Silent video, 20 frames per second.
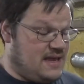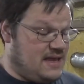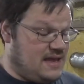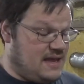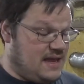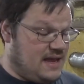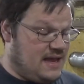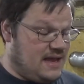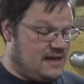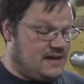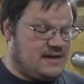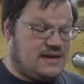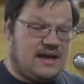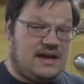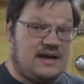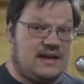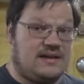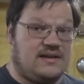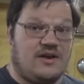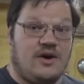uh,
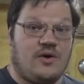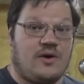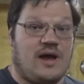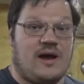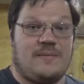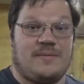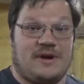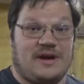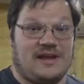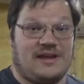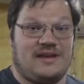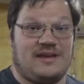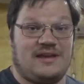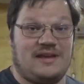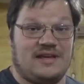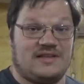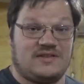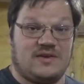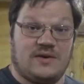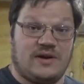none, no company
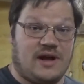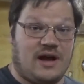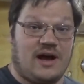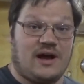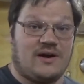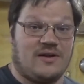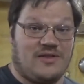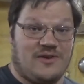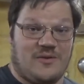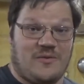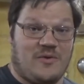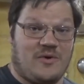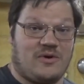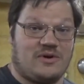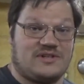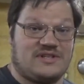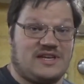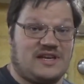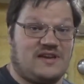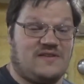is going to honor their
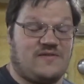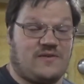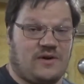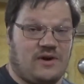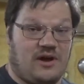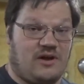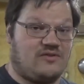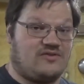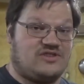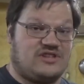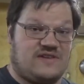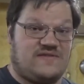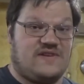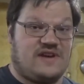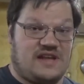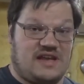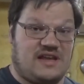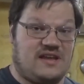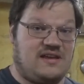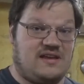warranty for
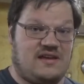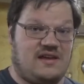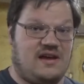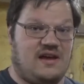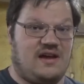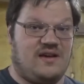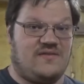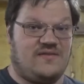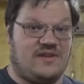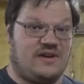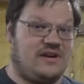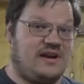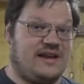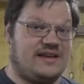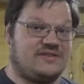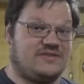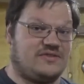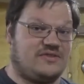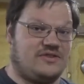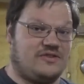longevity of their
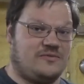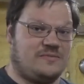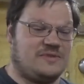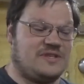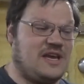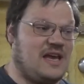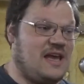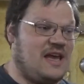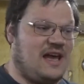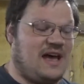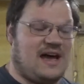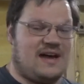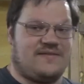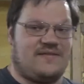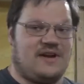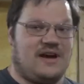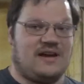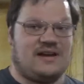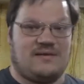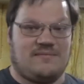laser tubes. I've
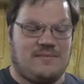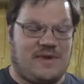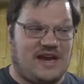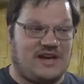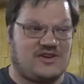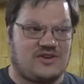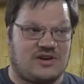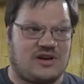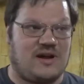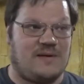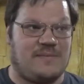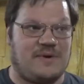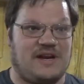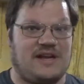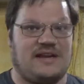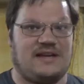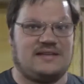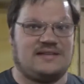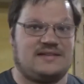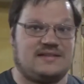gone to major
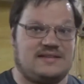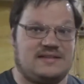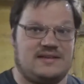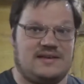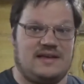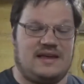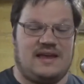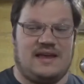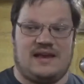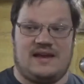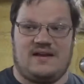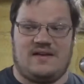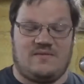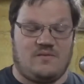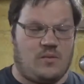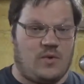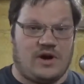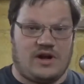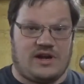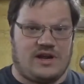companies,
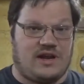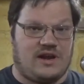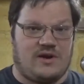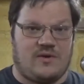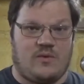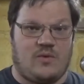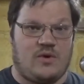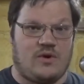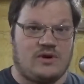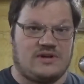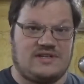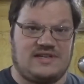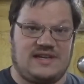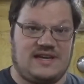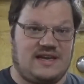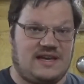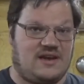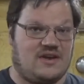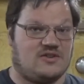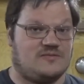and one year
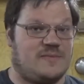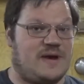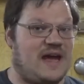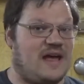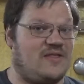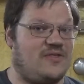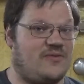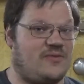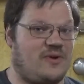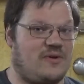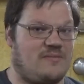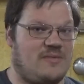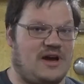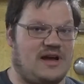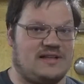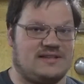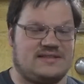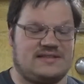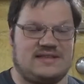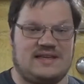warranty goes bad in three
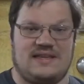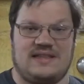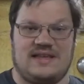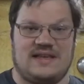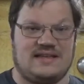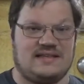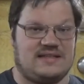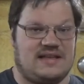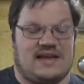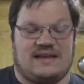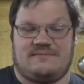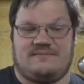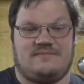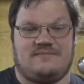months, and they I,